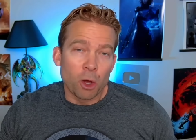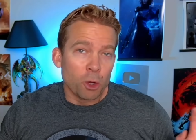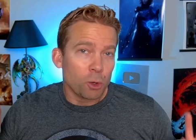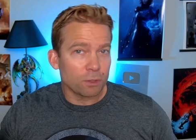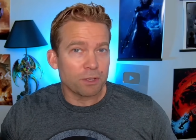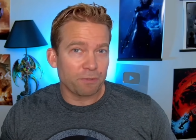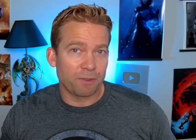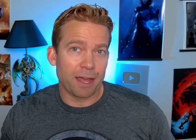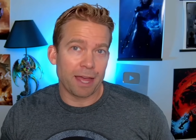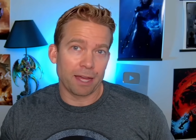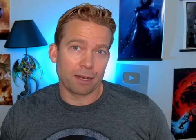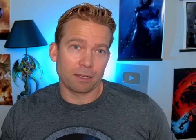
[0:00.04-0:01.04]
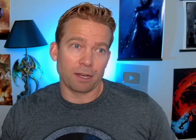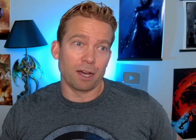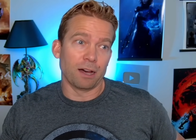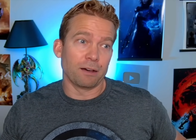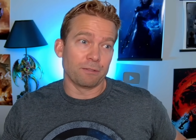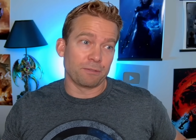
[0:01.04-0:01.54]
Who's a fan
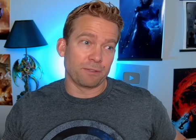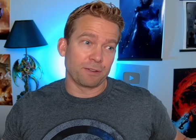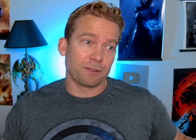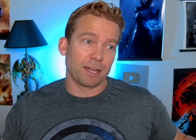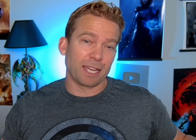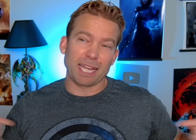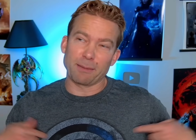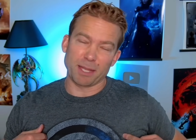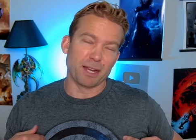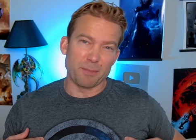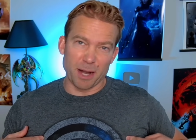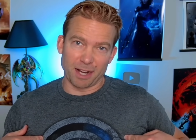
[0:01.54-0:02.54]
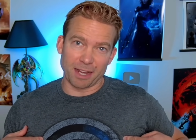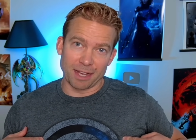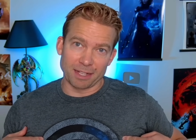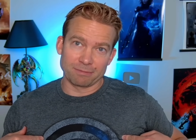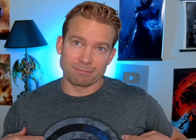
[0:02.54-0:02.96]
of Captain America?